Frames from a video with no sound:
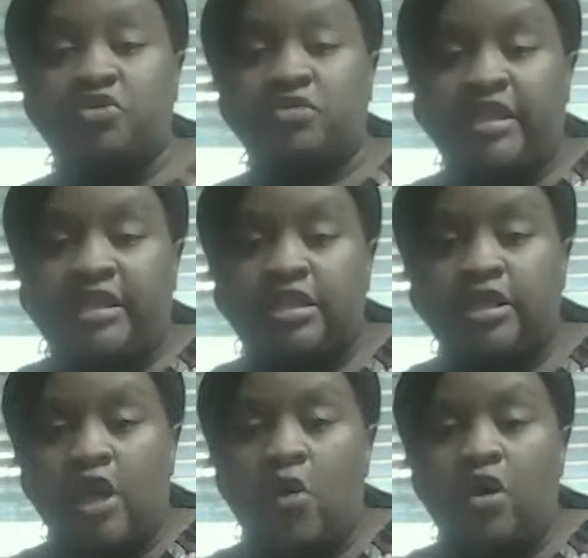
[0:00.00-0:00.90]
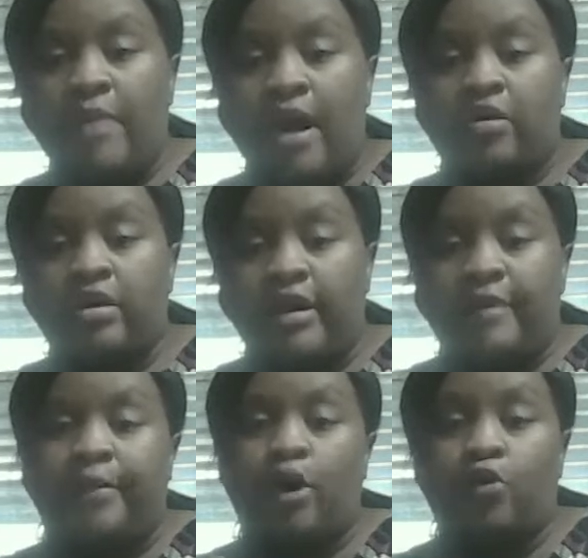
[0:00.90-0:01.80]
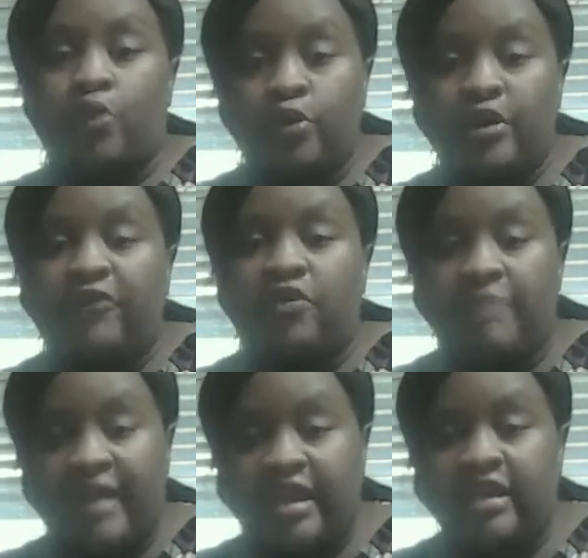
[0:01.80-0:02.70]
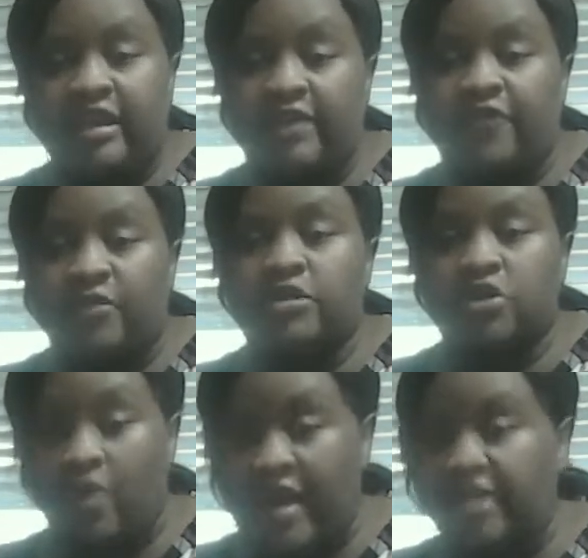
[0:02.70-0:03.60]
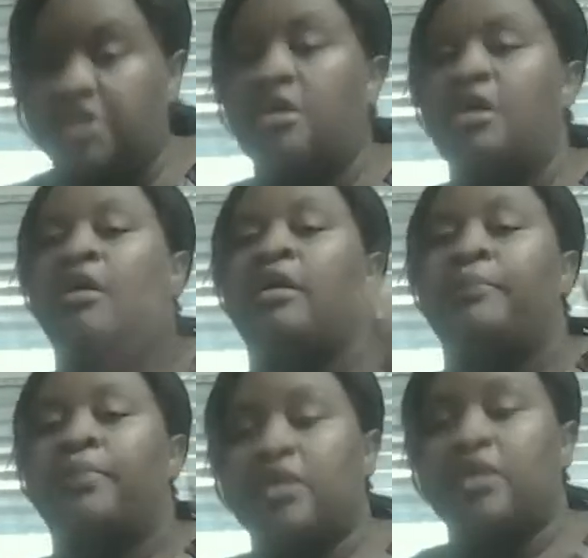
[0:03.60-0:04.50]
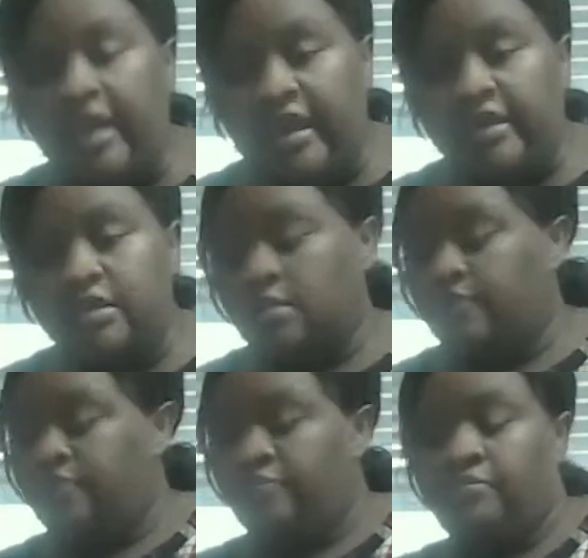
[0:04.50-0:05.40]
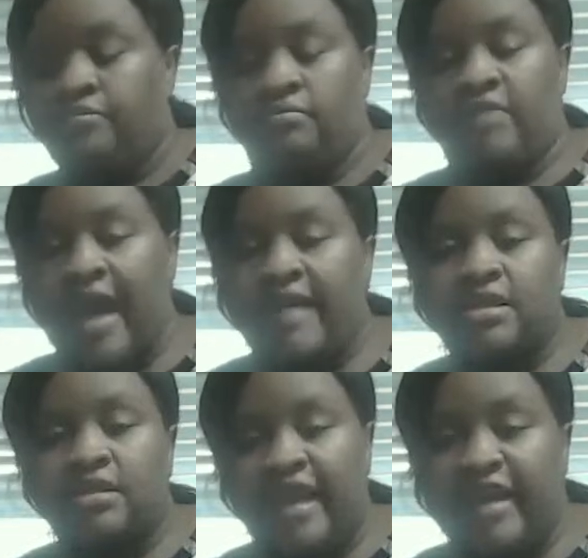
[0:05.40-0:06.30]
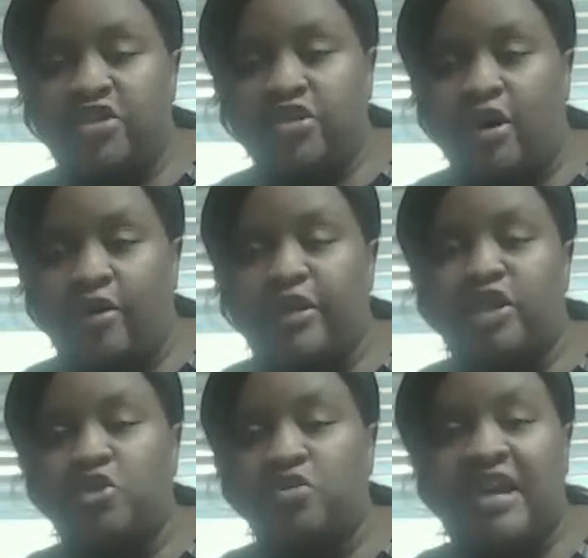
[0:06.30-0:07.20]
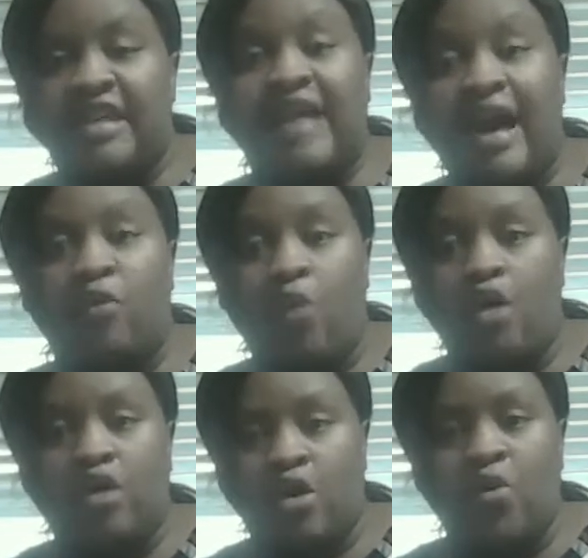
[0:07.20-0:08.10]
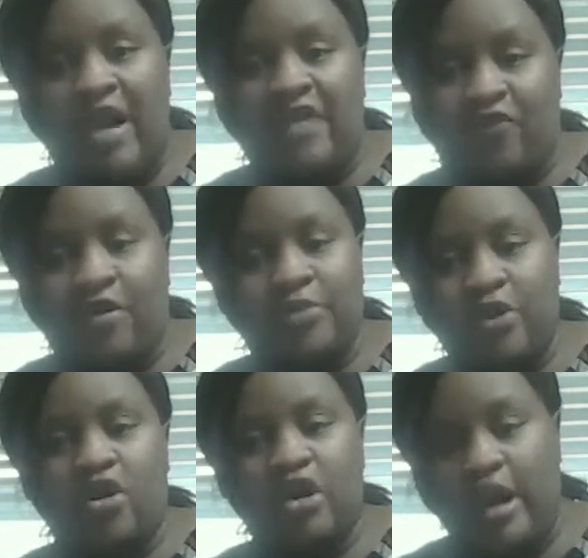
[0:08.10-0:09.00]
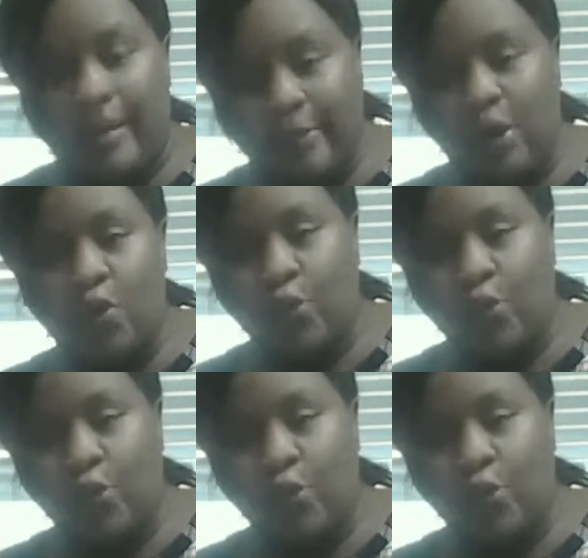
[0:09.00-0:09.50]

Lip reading: you need to know about gumbo roux, if you're making it from scratch, please, that's a danger zone that you cannot walk away from your gumbo